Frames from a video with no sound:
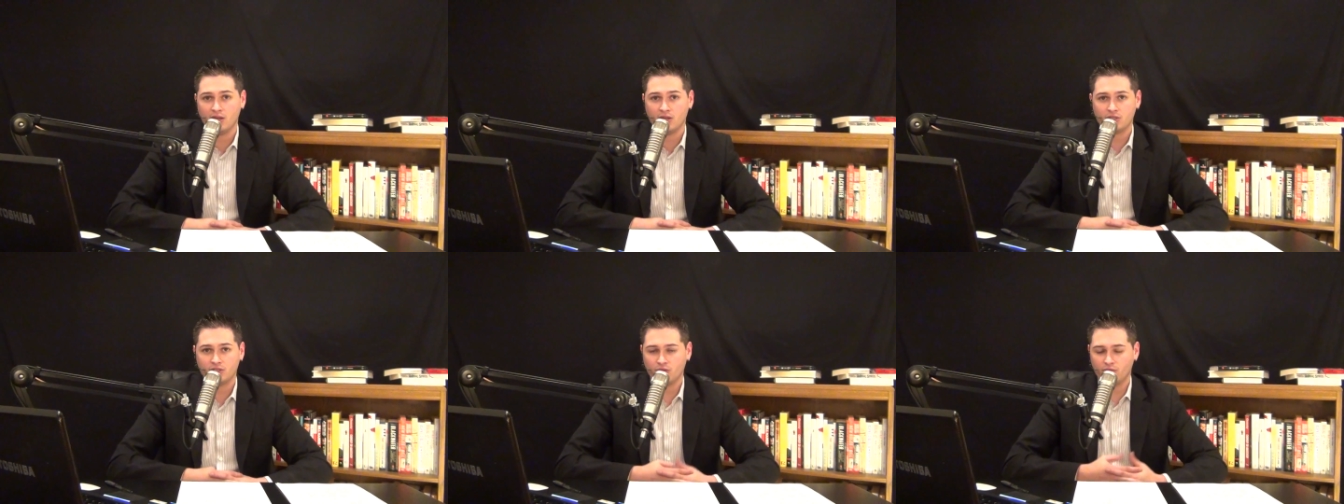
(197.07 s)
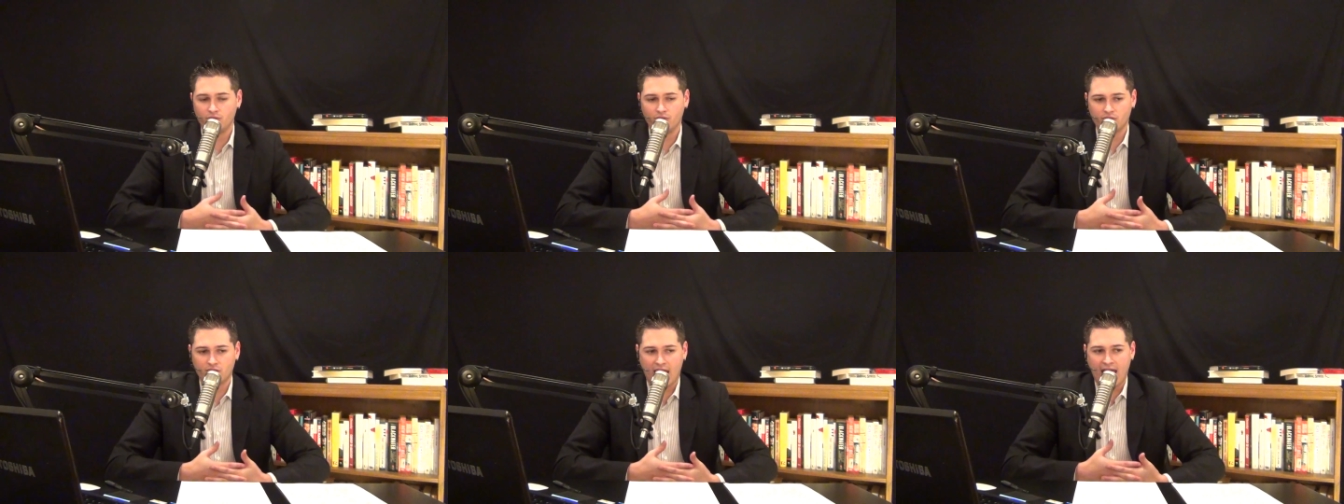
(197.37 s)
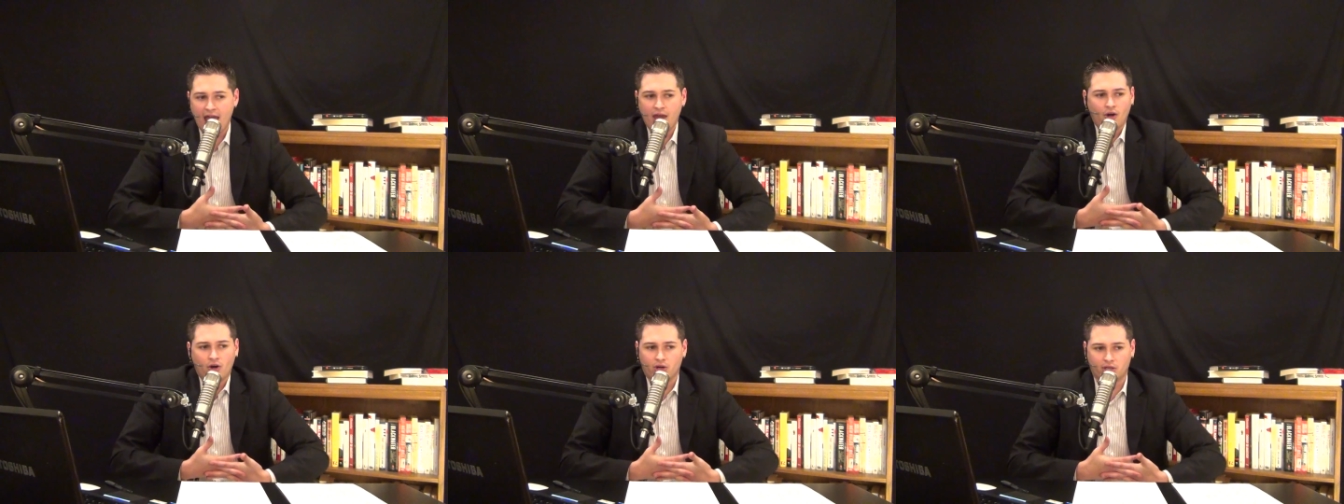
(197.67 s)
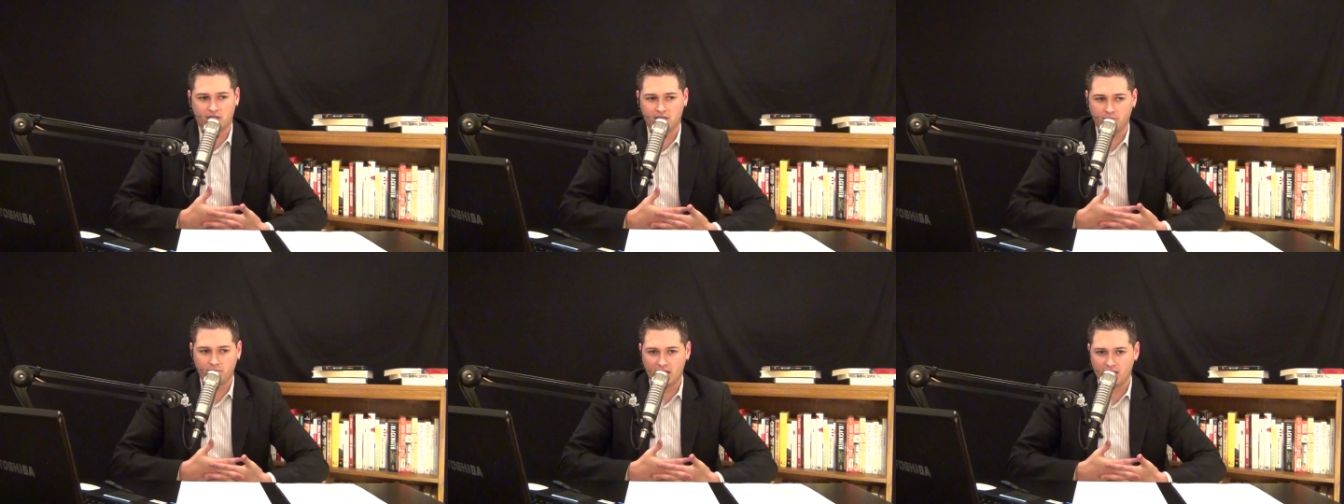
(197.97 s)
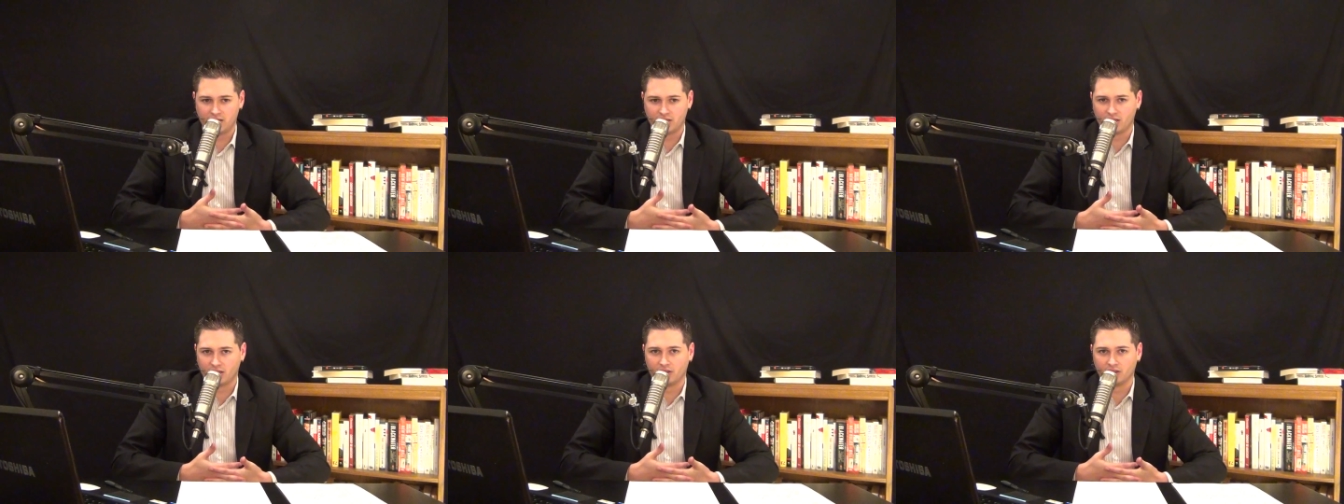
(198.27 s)
So there's anarchy,
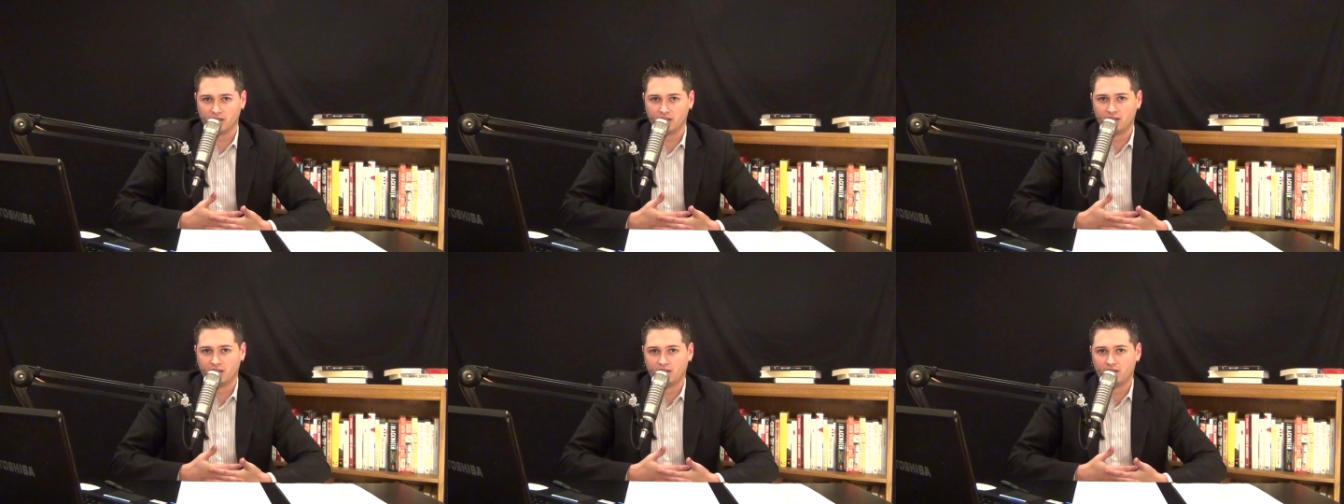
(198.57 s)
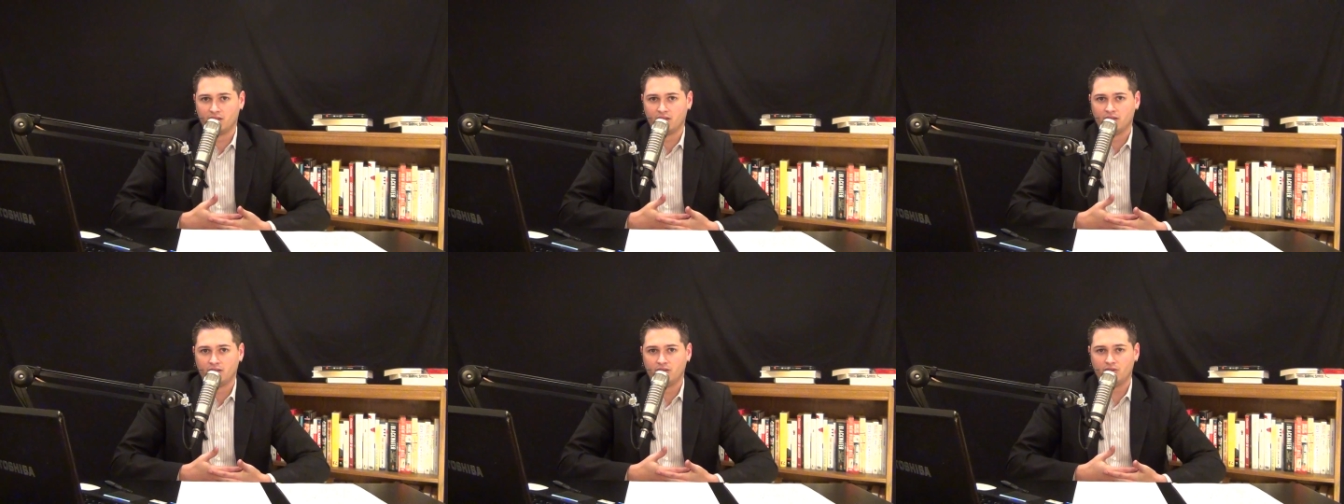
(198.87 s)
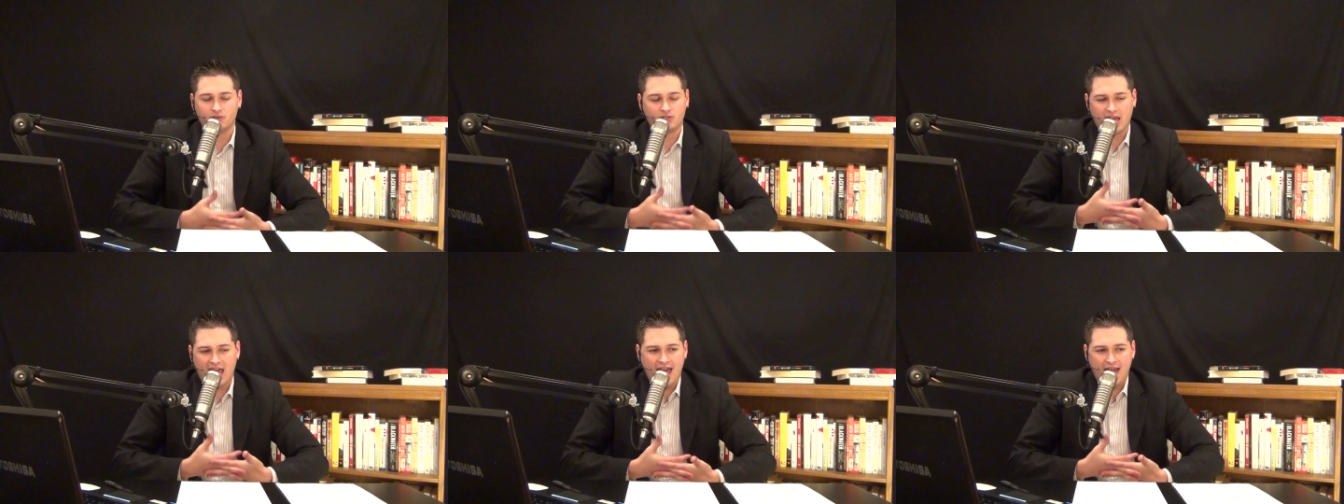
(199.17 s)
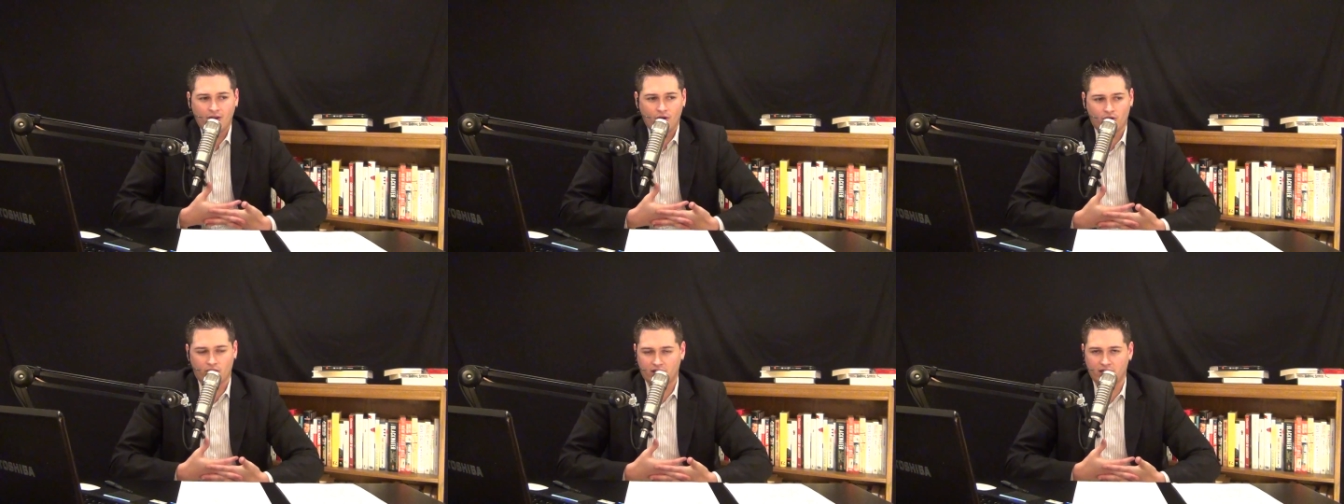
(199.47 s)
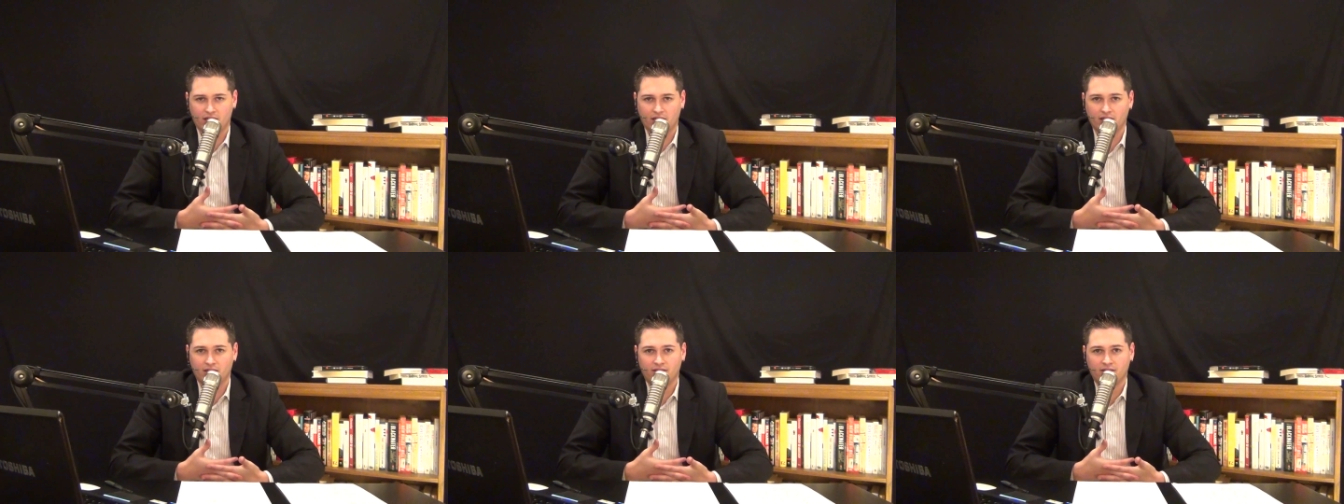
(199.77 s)
basically. There's
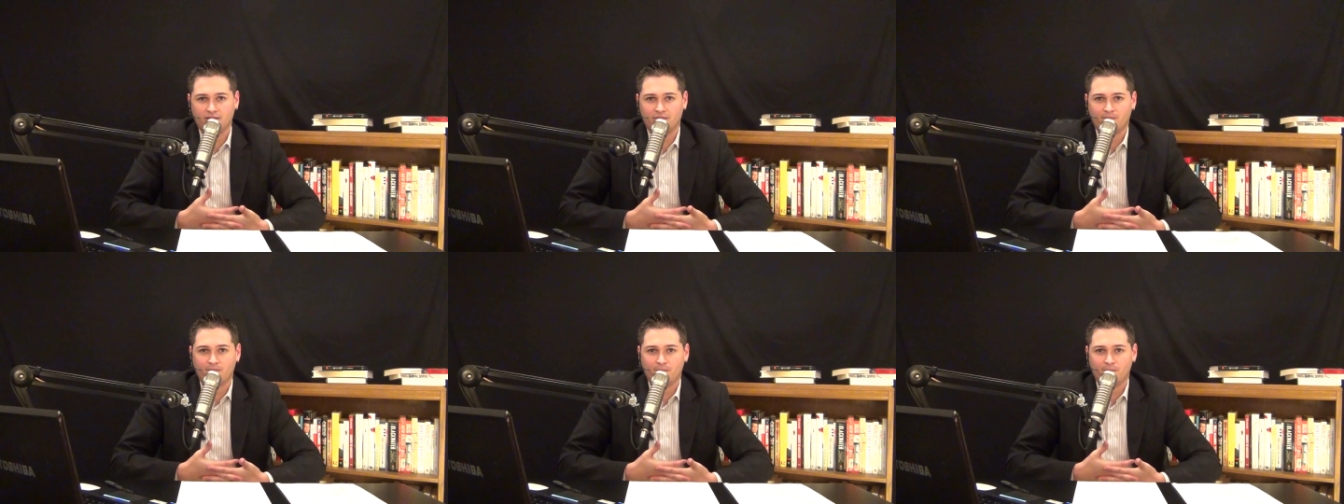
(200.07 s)
anarchy.